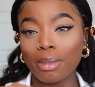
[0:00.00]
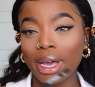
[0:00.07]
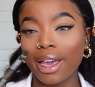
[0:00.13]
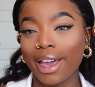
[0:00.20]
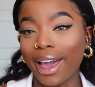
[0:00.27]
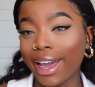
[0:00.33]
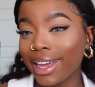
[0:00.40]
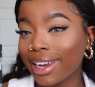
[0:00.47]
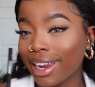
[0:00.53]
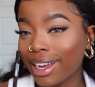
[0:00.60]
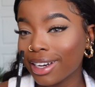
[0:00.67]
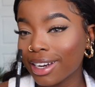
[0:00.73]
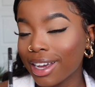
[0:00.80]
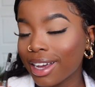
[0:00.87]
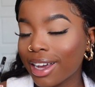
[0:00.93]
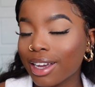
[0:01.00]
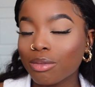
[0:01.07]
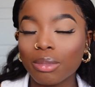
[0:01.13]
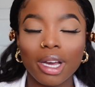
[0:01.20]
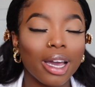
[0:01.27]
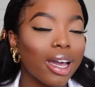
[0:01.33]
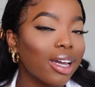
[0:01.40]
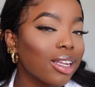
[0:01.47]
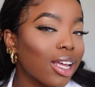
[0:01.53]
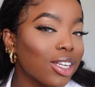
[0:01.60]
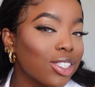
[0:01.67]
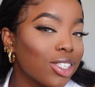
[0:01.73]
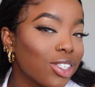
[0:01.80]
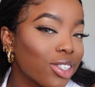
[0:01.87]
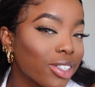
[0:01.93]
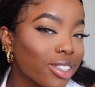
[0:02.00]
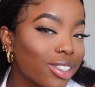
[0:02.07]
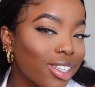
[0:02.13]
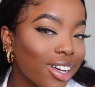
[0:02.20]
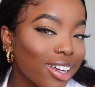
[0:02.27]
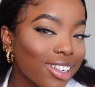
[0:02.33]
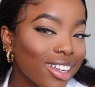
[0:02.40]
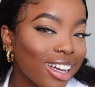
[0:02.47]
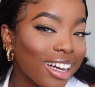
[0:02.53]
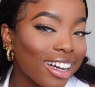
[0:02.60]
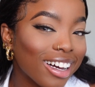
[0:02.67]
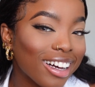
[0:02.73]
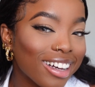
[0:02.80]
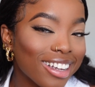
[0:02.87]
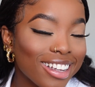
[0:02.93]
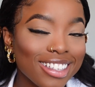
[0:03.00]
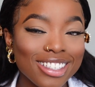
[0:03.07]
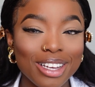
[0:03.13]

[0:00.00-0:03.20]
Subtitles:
my eyeliner and my eyelashes are done, guys.